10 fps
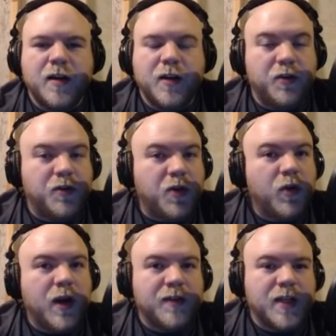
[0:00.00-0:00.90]
you don't
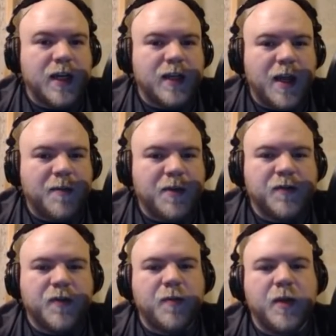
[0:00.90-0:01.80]
have to take
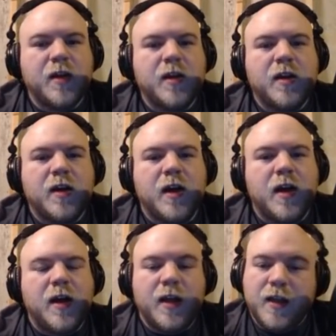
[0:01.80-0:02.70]
damage from it,
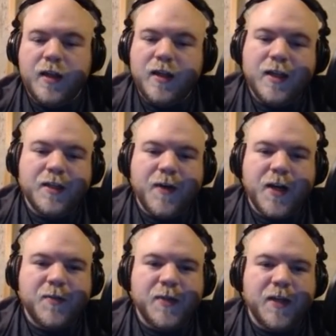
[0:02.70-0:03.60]
and it is very
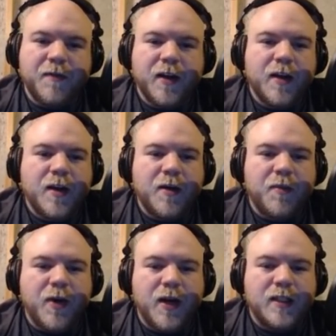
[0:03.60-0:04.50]
specific,
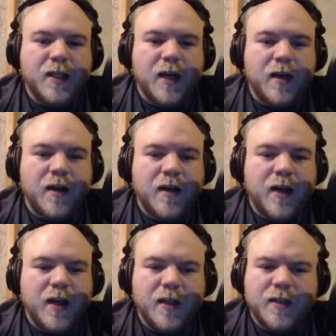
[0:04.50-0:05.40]
but
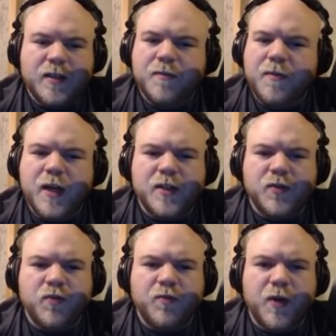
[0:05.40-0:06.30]
it's
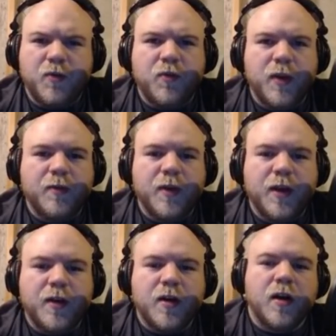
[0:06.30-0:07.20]
been a really, really
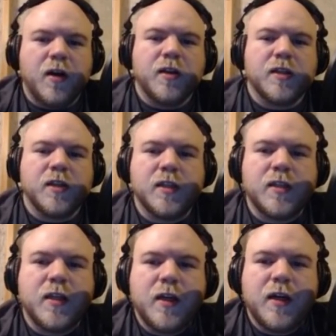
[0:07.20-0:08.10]
good card in this
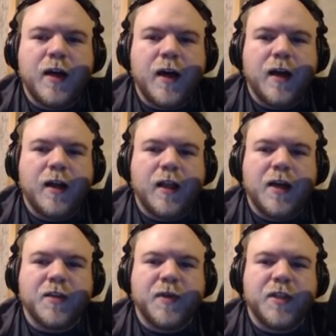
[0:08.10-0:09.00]
list. It
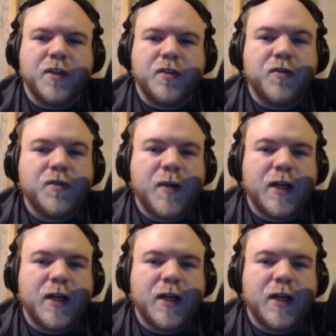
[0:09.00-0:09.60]
allows me to use my